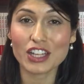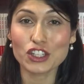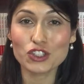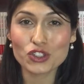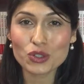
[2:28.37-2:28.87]
and
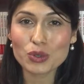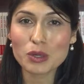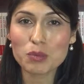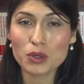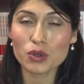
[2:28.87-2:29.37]
you do want
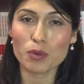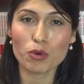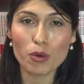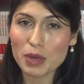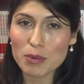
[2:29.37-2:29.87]
to build a
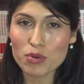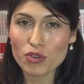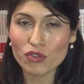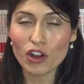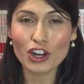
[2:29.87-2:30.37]
property
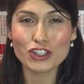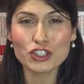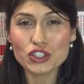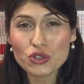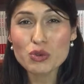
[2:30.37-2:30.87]
portfolio and
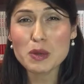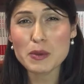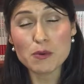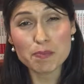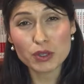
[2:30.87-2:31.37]
you do want
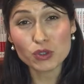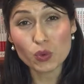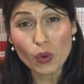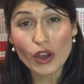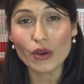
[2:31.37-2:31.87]
to build
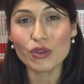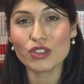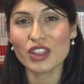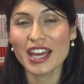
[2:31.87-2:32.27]
wealth